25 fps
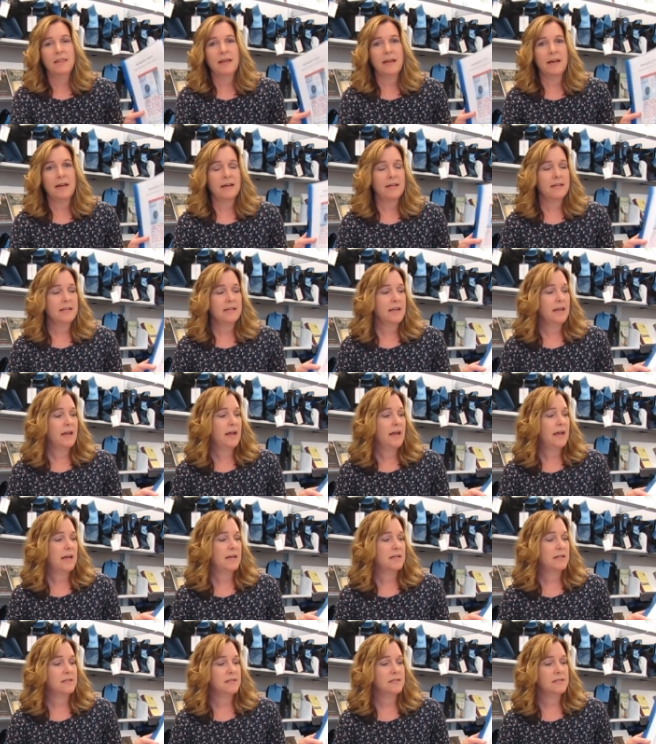that
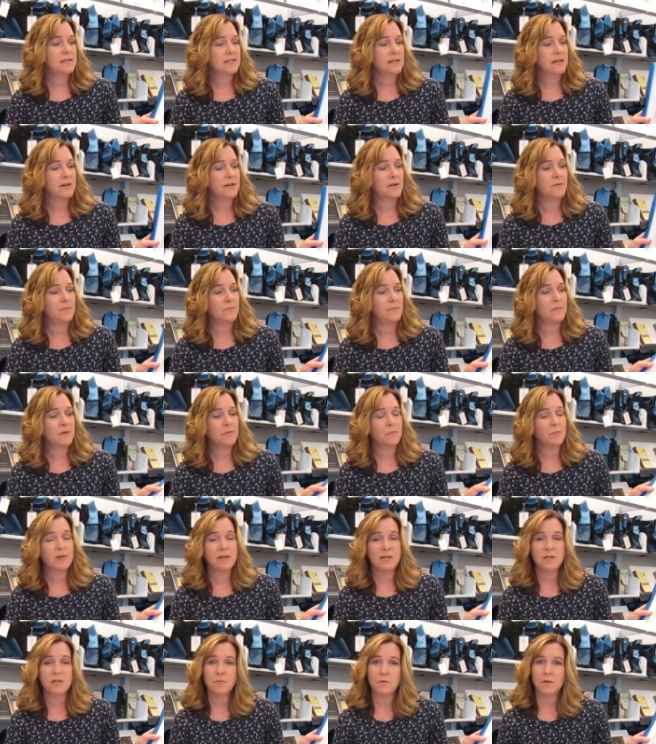has um, a
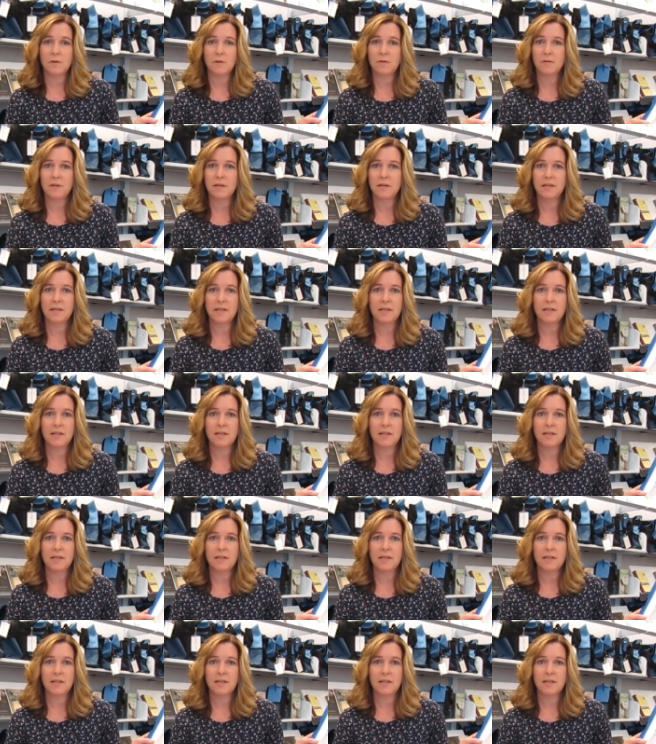place where you can